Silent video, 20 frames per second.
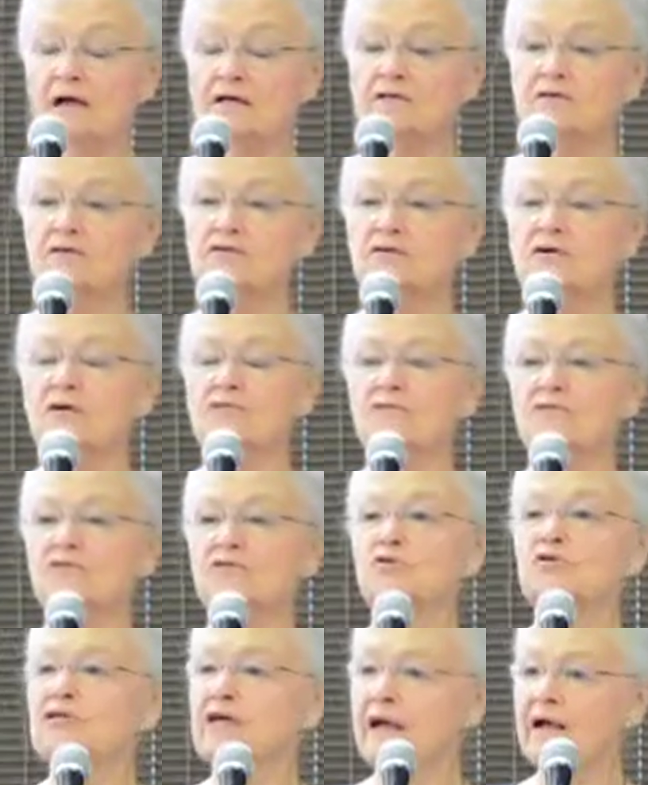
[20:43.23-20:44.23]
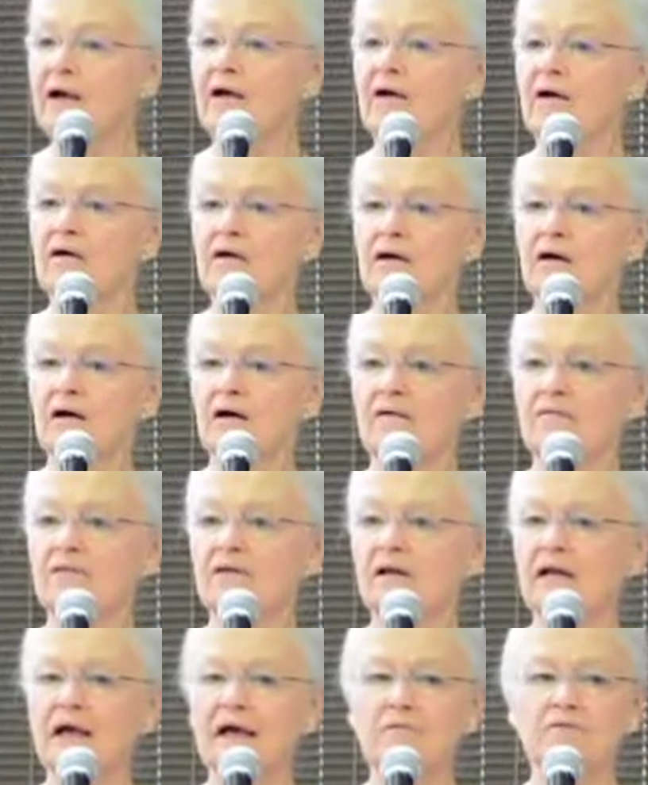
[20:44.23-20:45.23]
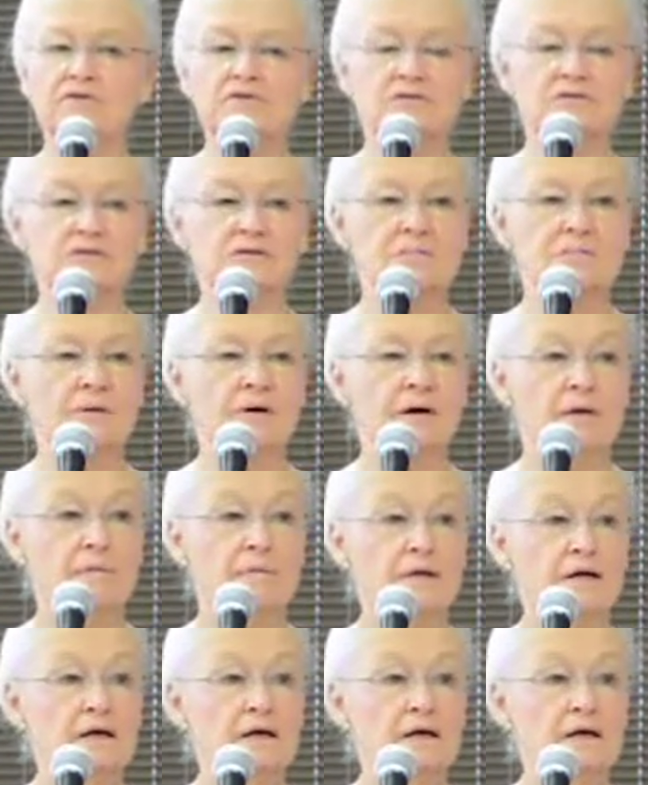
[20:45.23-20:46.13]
to serve as chair of the languages department.